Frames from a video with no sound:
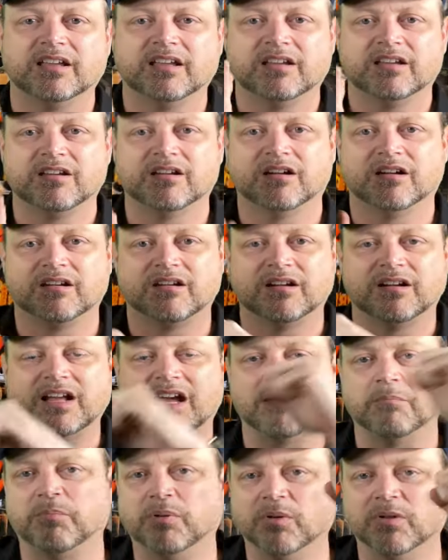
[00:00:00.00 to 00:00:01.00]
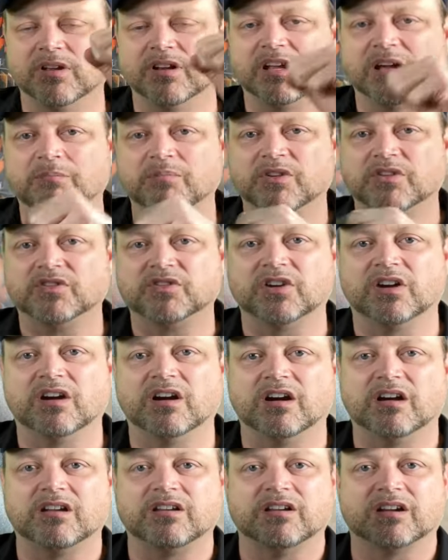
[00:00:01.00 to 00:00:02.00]
you're not pulling up your
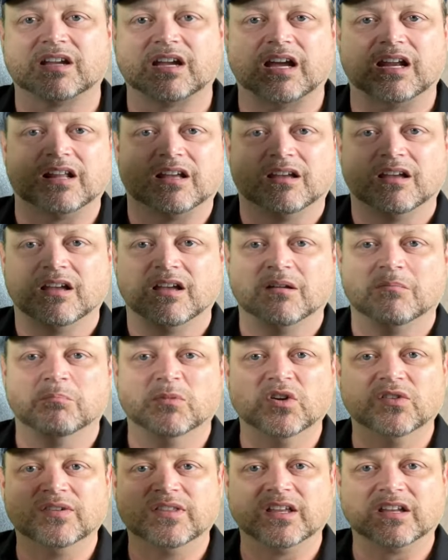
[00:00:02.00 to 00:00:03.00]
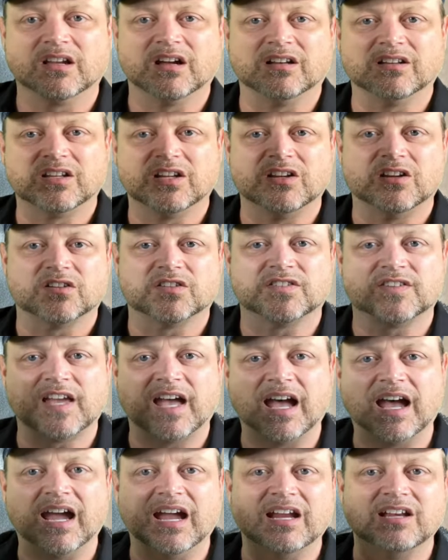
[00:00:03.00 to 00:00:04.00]
shirt, you're kind of moving the gun to your
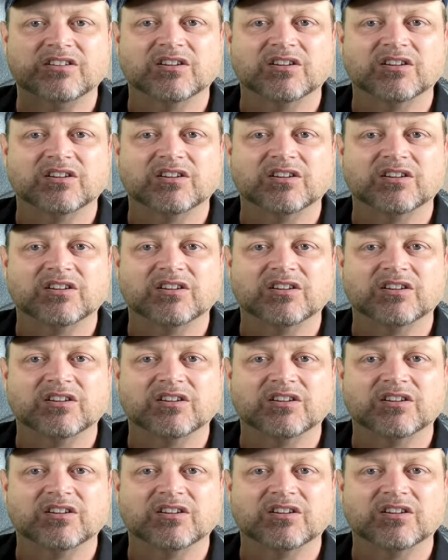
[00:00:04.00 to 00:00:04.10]
side,